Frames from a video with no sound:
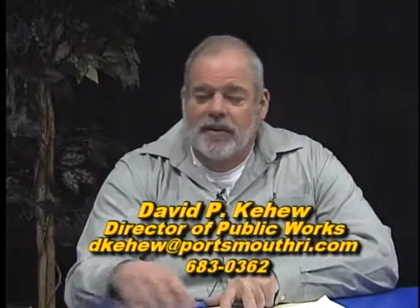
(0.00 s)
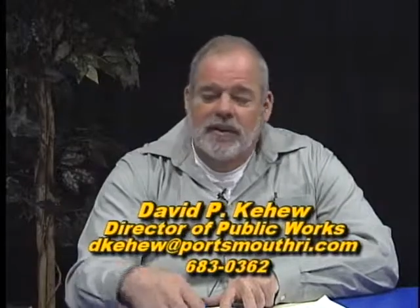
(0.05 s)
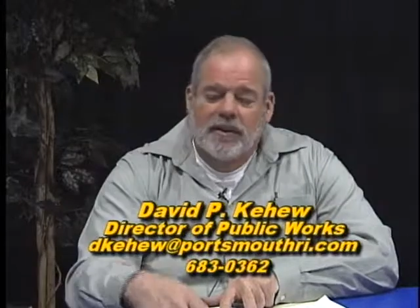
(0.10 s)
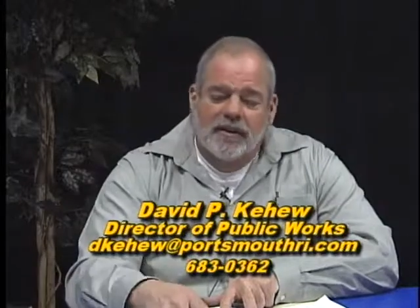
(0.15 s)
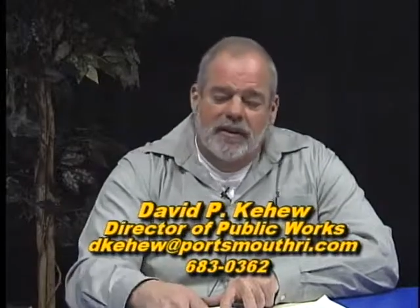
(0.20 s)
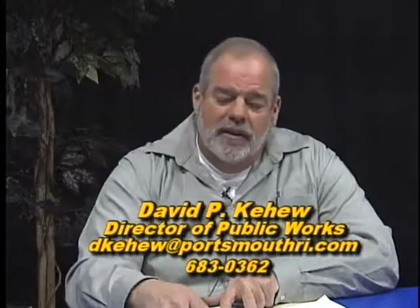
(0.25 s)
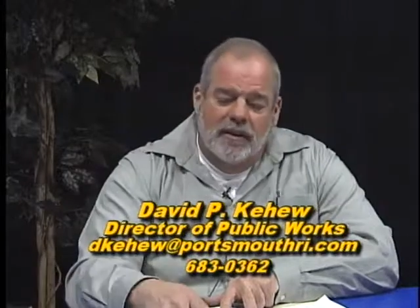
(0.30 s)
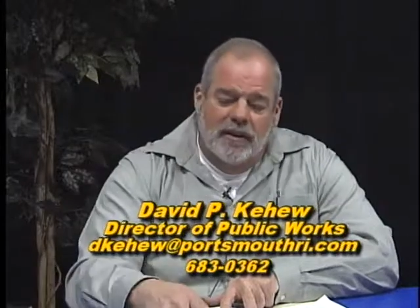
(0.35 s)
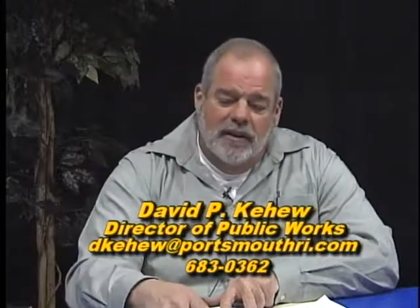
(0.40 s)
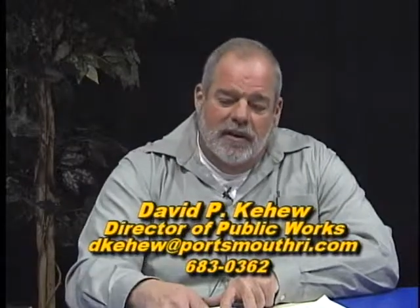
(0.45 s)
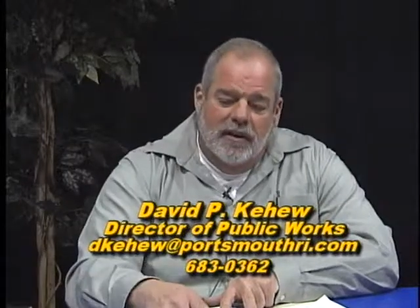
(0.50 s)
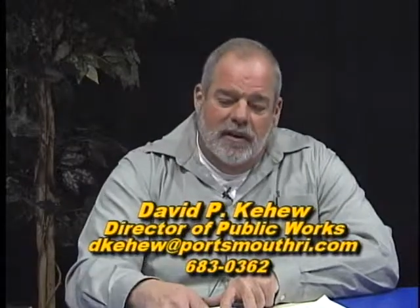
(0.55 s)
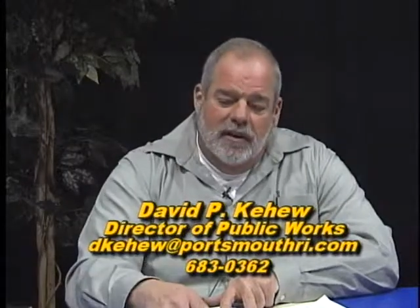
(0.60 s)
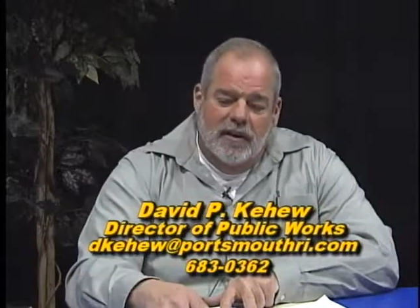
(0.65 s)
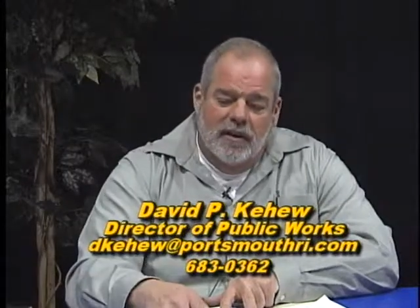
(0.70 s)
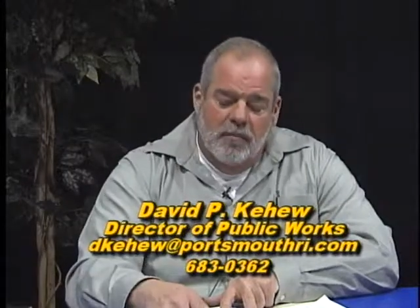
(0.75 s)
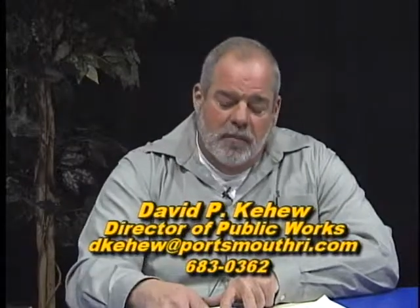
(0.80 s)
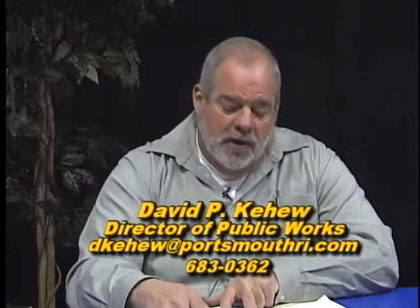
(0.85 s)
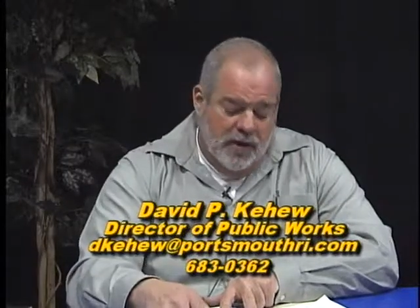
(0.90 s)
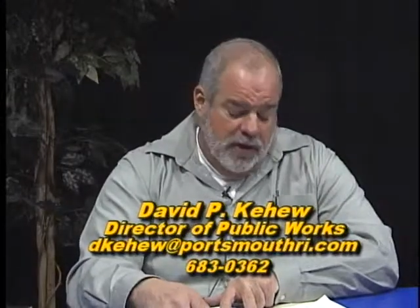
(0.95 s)
Yeah.
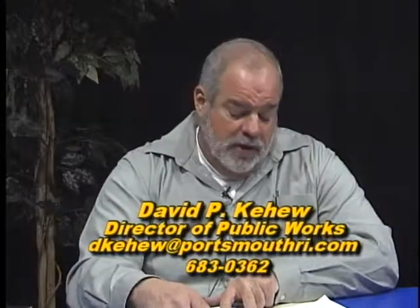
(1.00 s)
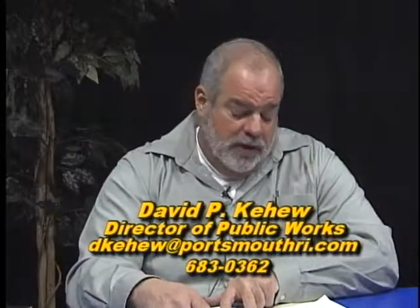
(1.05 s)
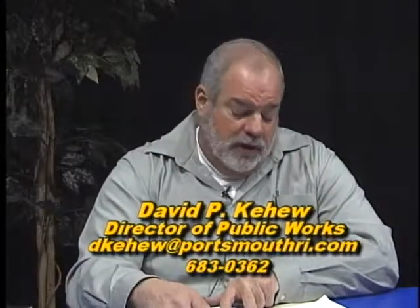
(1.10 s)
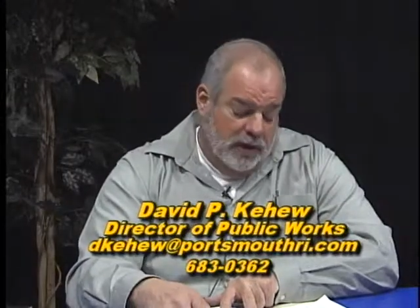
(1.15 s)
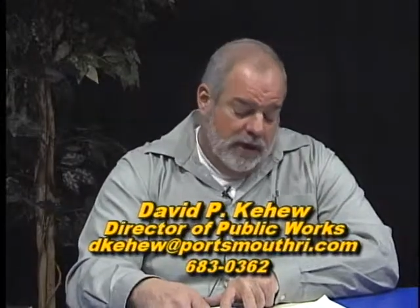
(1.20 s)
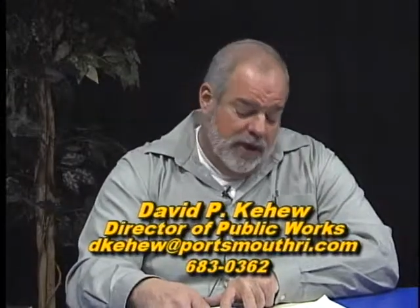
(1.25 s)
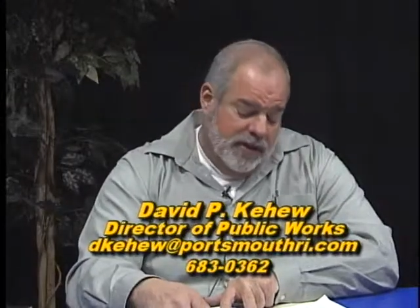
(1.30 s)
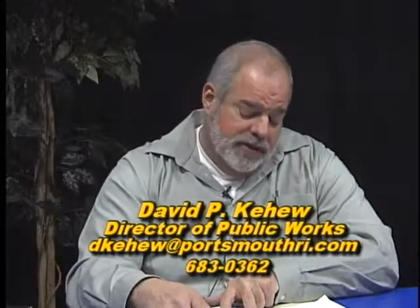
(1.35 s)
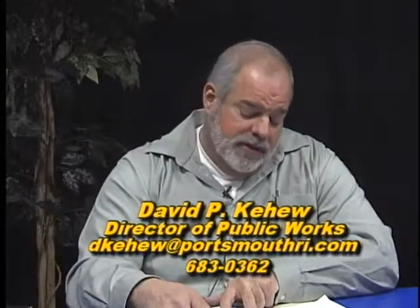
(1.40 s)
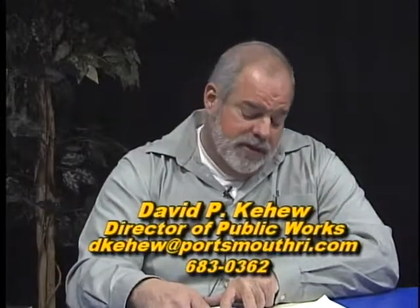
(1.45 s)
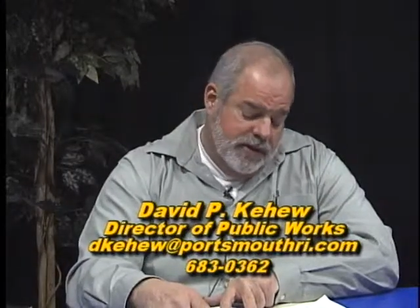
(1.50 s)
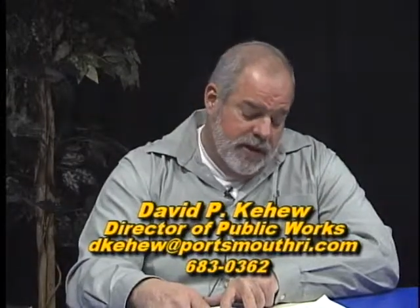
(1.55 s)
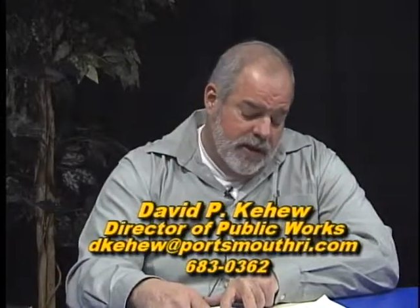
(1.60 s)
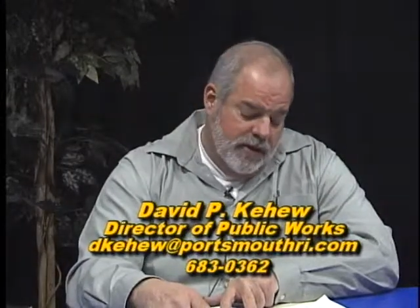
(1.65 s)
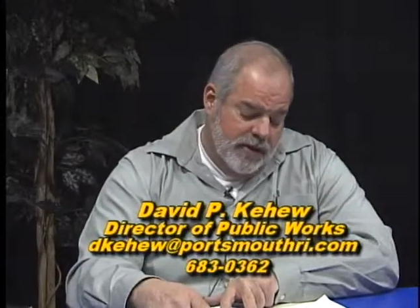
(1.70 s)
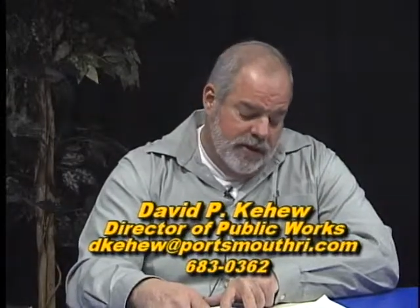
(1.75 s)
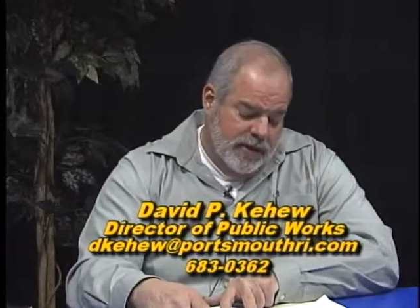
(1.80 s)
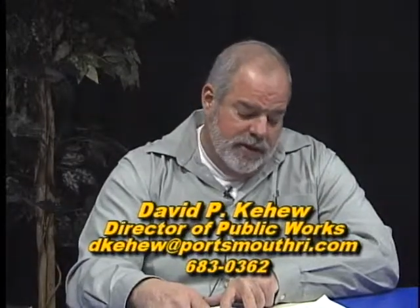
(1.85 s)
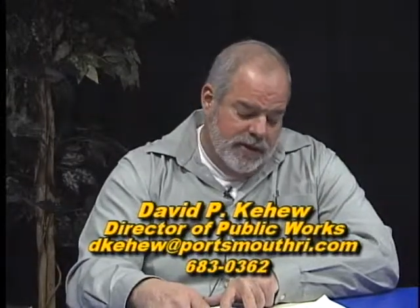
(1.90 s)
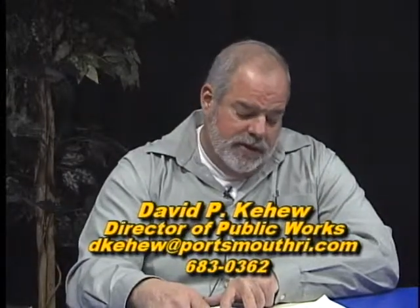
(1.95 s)
Uh, but nonetheless, you
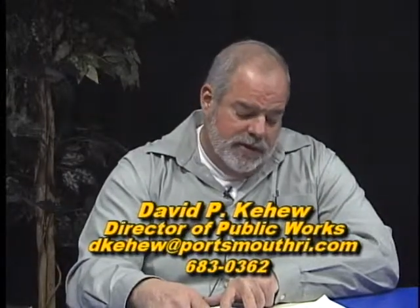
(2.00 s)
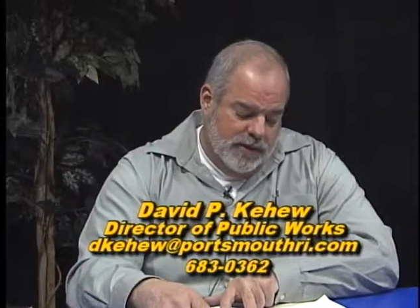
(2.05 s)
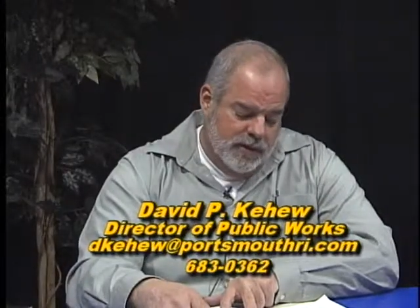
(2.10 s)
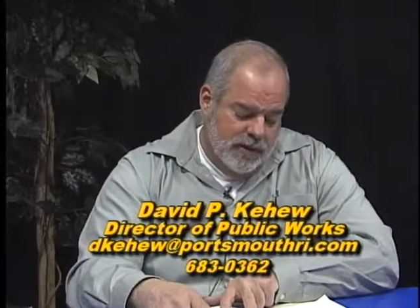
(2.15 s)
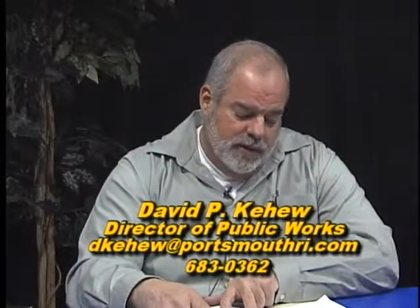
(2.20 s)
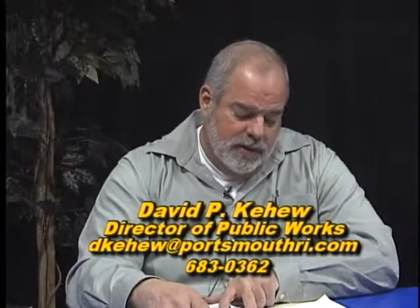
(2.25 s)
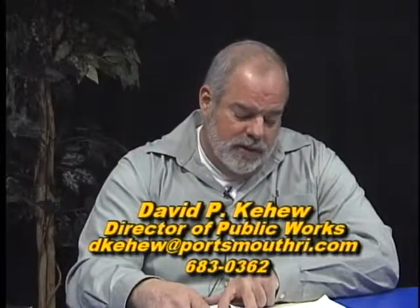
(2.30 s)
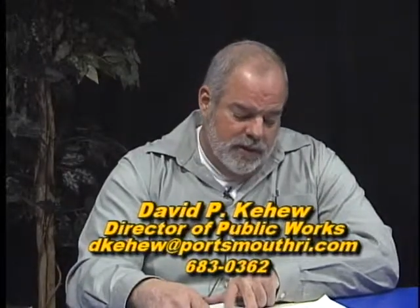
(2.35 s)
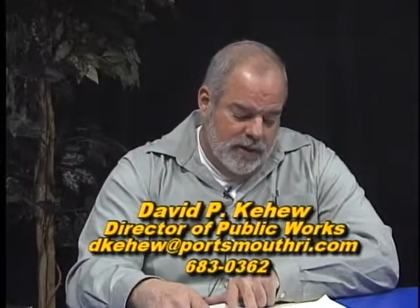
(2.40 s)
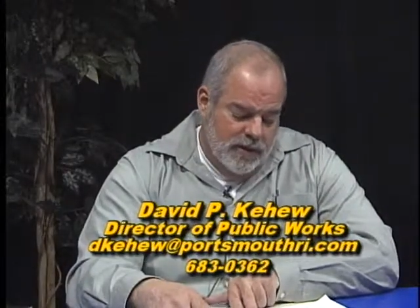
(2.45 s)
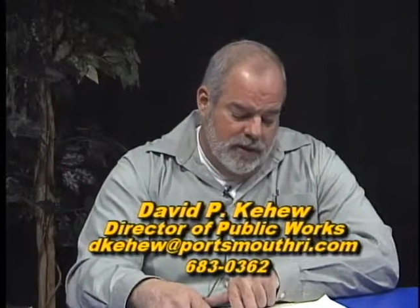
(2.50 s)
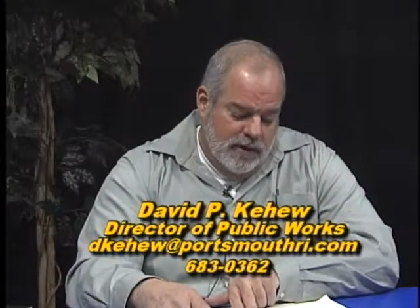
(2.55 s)
know, it is a,